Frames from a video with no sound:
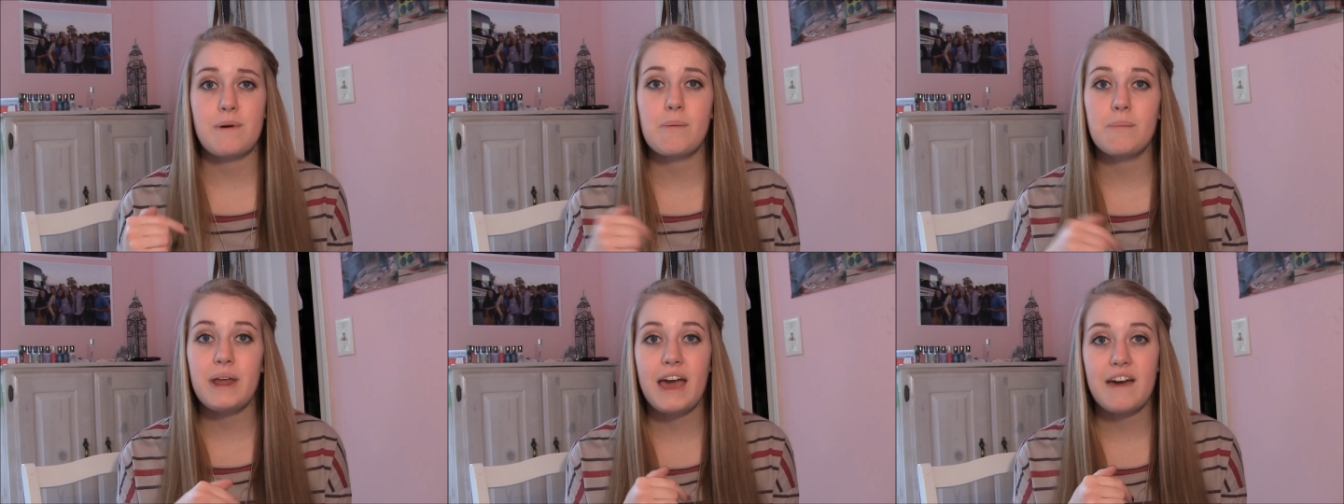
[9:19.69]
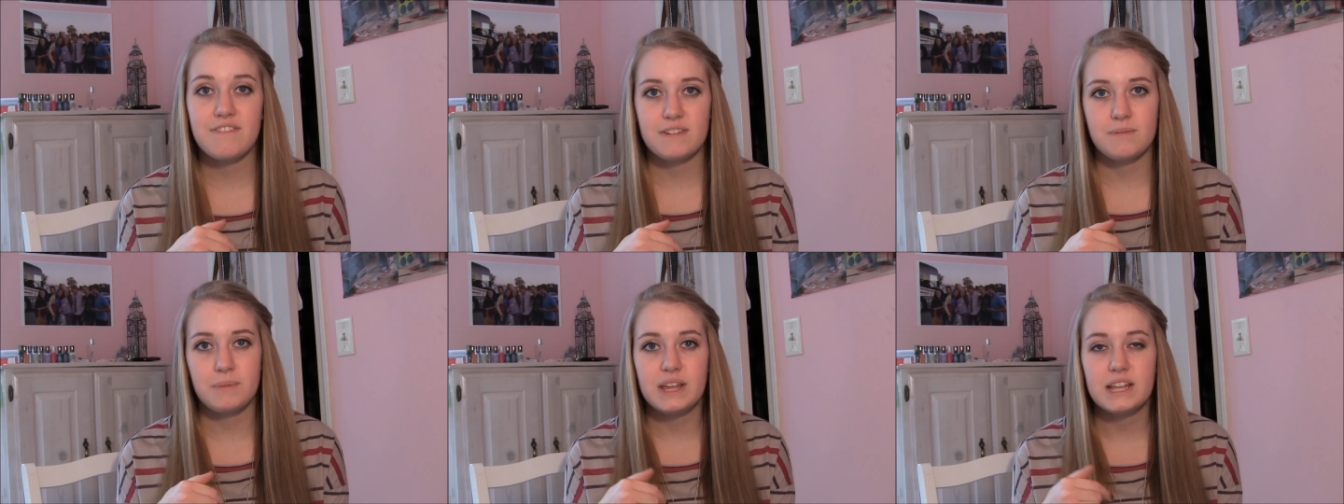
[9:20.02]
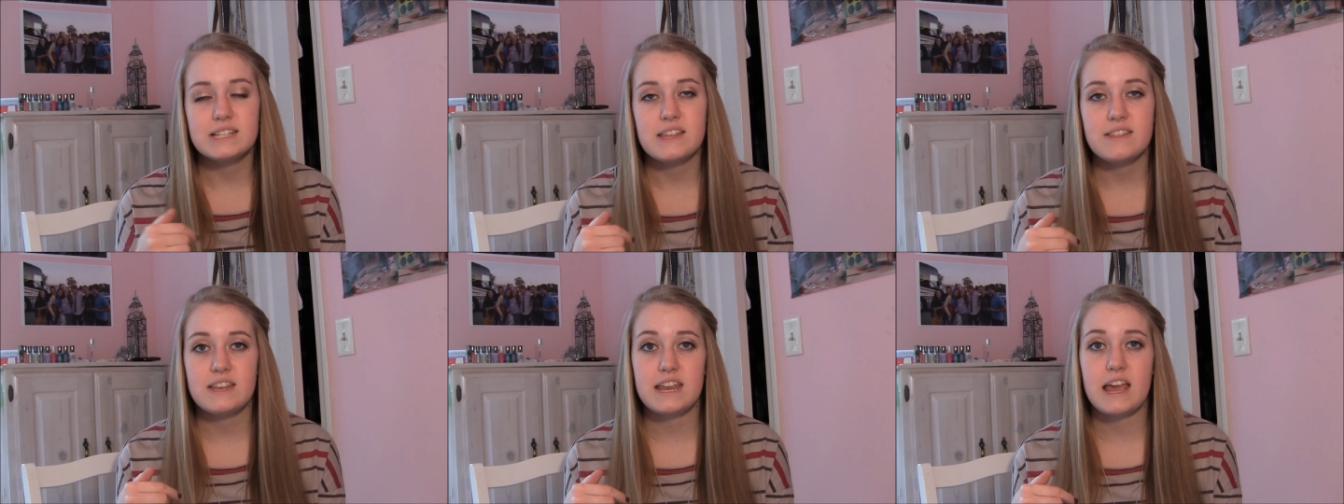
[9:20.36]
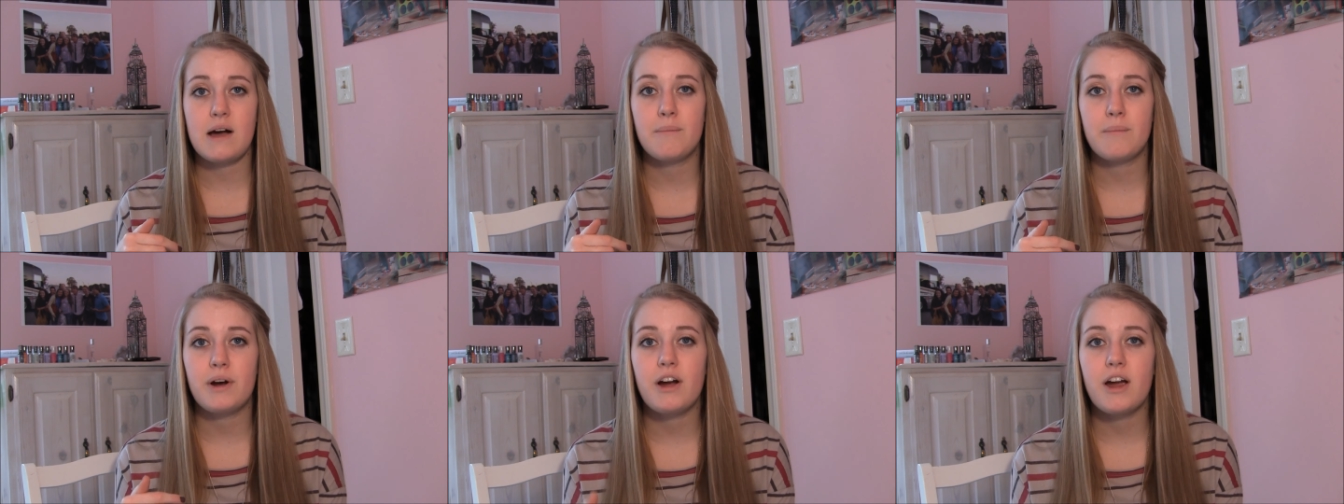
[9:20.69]
I'm gonna have them linked in the
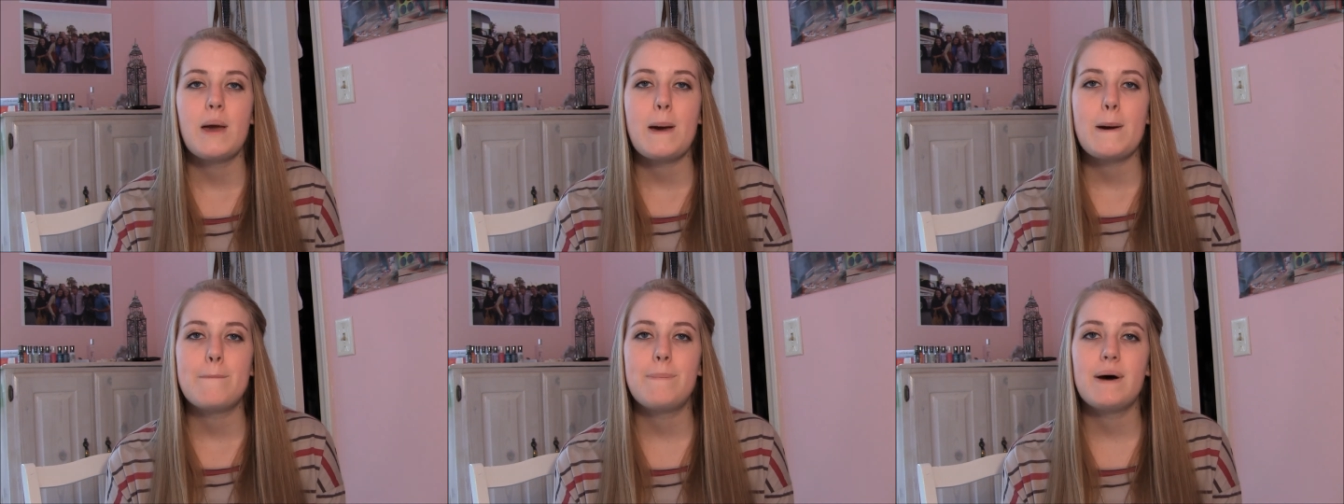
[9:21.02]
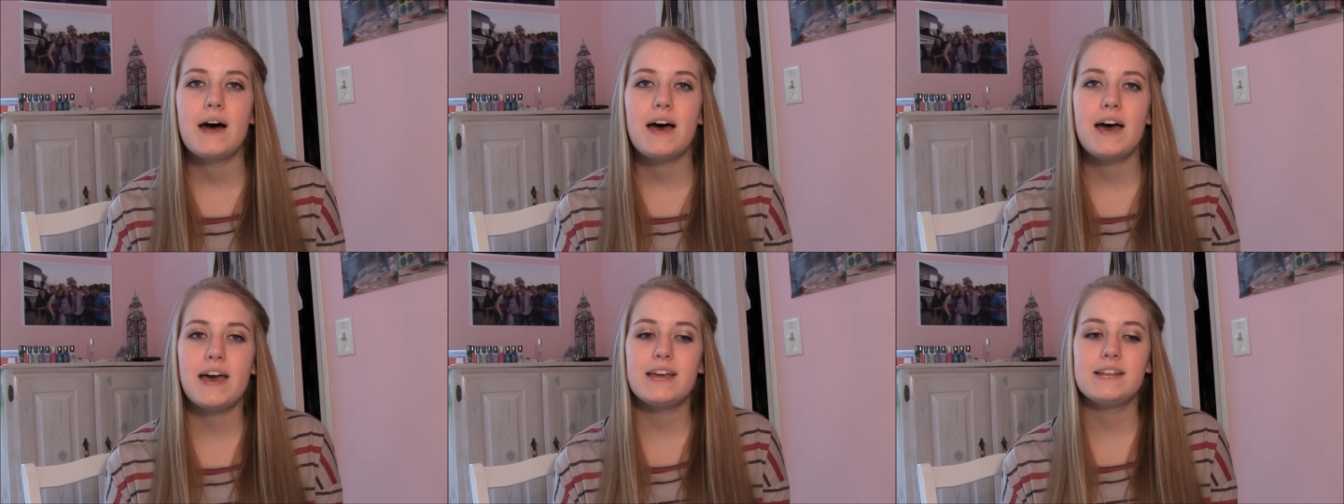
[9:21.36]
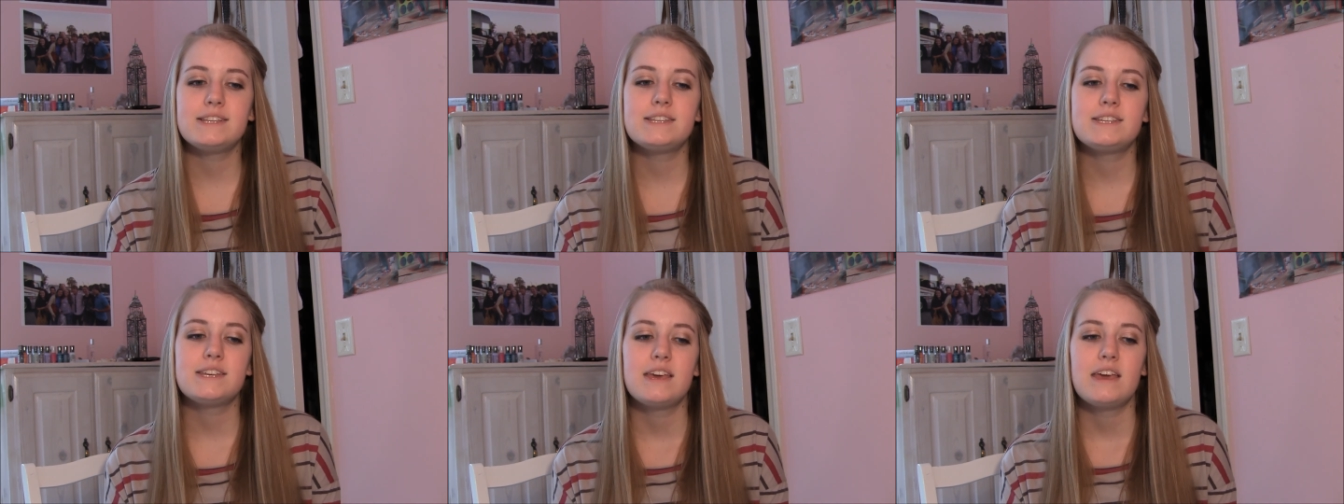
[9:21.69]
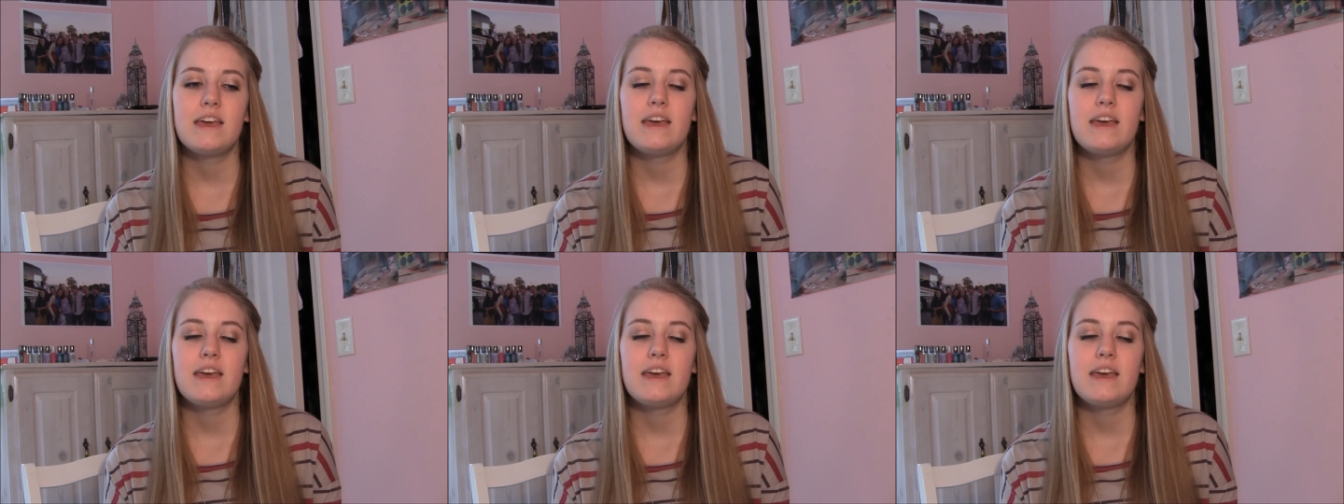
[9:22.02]
down bar. But